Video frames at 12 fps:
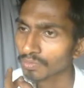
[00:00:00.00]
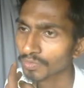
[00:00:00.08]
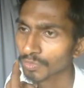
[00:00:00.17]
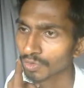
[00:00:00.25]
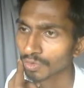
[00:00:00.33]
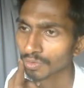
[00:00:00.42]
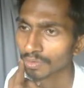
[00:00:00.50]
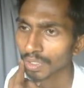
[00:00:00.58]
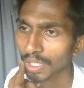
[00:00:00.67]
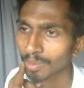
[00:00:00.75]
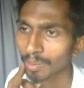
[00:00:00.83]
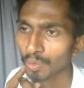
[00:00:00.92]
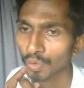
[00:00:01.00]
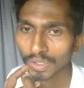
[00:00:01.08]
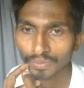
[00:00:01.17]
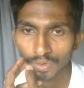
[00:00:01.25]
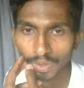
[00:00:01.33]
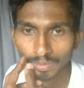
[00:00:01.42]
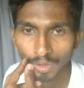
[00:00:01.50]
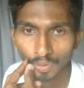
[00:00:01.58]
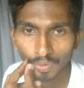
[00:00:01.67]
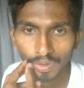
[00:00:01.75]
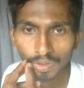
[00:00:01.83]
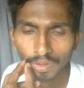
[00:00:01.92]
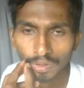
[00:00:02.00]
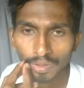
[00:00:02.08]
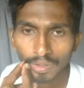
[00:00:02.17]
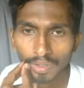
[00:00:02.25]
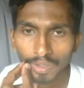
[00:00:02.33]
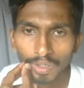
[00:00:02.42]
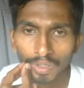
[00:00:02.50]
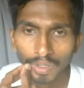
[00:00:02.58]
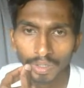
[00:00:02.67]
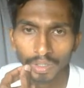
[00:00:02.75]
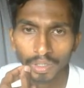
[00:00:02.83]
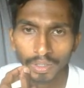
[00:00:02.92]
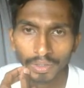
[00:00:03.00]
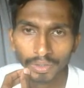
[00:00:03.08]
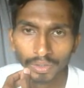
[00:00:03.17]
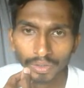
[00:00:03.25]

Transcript: So I'm uploading from the local, and